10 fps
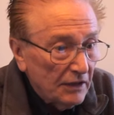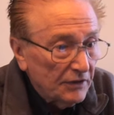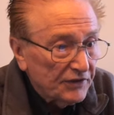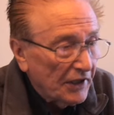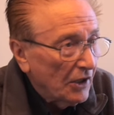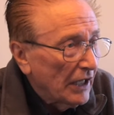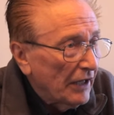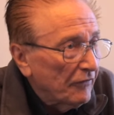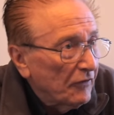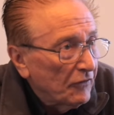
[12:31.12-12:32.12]
you sell
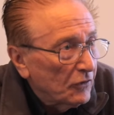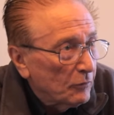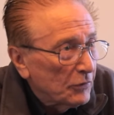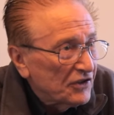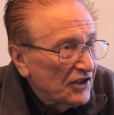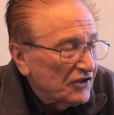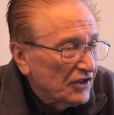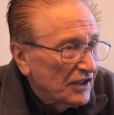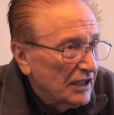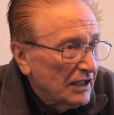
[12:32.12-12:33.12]
half of your position.